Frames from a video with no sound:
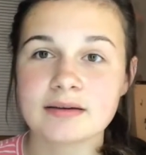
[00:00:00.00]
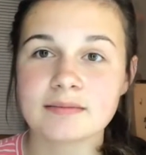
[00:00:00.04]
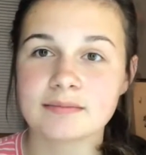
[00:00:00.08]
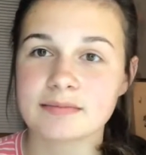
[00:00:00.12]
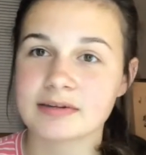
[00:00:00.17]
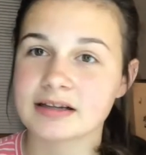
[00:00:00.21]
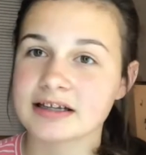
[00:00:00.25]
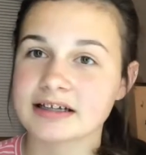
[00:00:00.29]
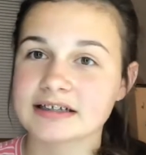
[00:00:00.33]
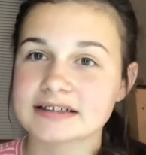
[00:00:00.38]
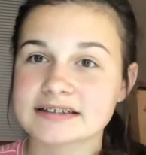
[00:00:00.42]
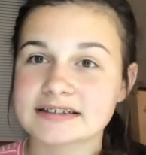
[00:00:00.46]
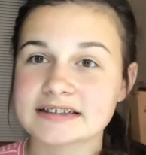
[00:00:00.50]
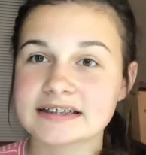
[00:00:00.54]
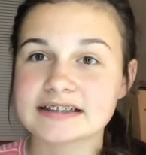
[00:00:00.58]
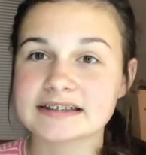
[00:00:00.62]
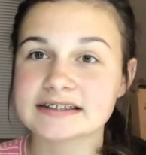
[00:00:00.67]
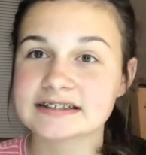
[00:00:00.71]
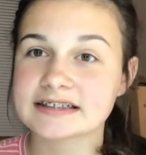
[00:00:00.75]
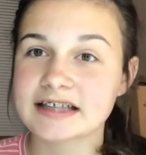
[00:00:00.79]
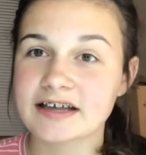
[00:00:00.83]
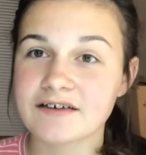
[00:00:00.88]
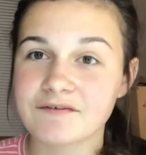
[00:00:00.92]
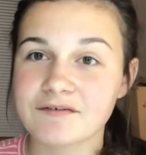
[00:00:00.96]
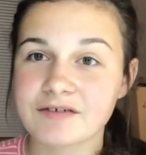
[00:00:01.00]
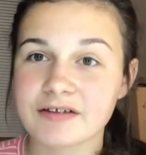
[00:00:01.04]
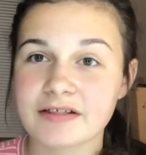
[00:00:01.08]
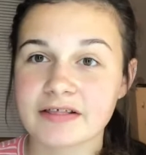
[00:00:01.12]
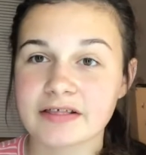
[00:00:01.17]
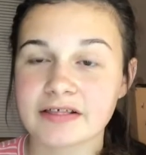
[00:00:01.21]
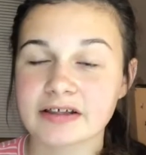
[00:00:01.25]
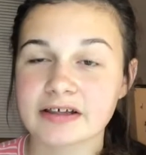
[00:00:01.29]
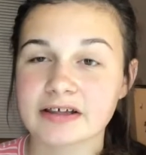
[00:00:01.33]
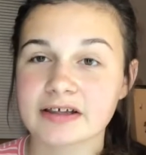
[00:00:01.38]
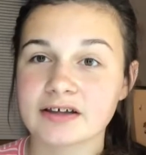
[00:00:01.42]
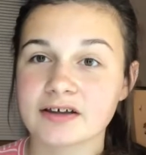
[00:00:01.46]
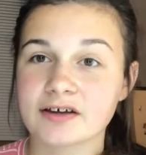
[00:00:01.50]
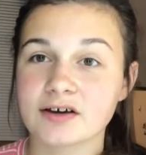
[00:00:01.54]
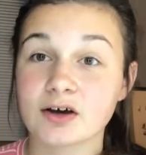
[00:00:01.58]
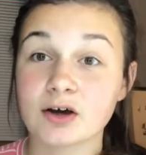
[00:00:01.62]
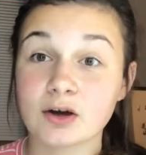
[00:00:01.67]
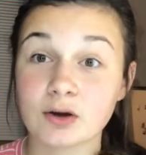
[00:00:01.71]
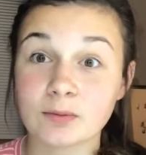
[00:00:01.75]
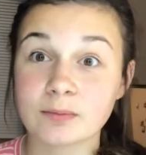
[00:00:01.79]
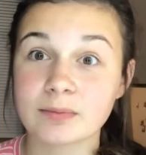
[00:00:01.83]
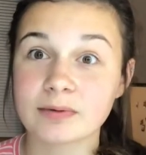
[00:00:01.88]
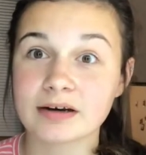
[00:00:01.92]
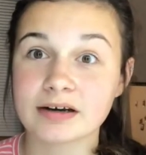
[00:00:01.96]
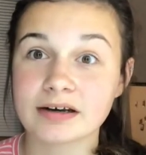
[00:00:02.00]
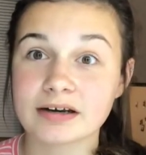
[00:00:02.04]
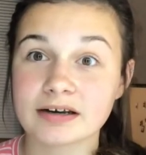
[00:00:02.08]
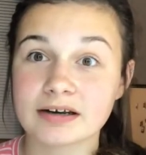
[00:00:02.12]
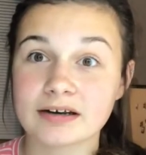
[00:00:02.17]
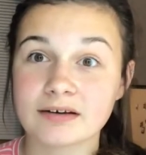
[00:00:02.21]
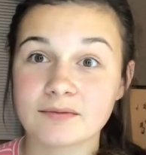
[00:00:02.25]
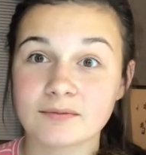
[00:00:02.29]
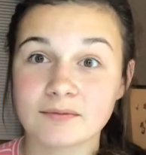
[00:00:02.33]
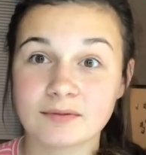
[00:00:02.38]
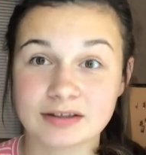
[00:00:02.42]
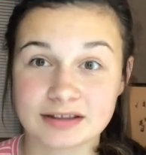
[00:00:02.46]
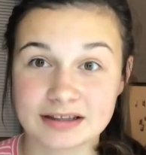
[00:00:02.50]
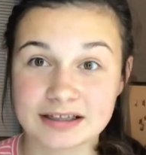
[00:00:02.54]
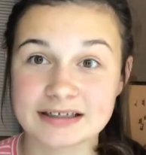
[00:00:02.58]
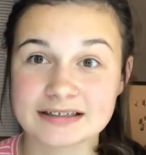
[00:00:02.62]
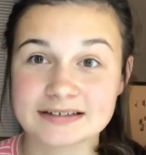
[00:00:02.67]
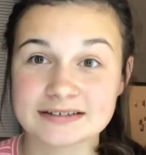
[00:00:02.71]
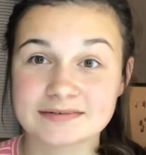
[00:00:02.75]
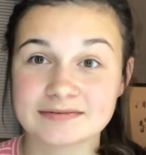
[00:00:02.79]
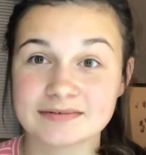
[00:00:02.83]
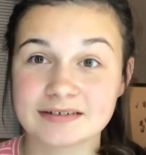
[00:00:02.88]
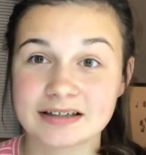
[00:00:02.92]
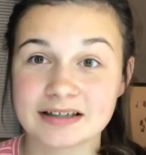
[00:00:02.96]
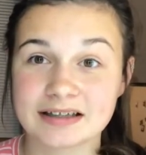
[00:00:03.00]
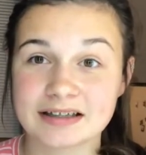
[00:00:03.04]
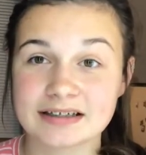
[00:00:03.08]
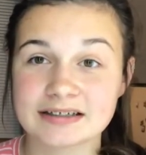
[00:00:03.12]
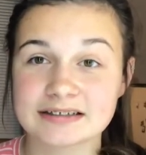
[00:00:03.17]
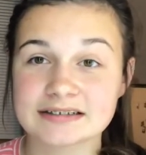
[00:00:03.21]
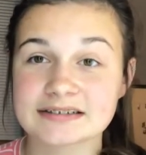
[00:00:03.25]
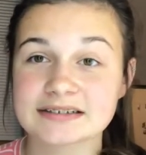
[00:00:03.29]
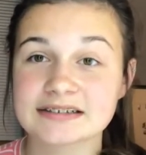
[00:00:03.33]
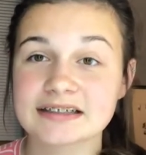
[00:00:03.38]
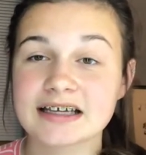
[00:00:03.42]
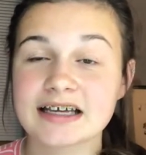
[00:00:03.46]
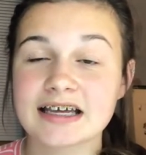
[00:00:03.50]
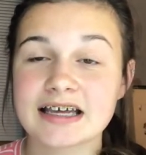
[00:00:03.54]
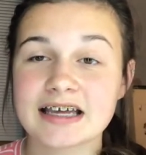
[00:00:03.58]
because he's definitely open with his feelings,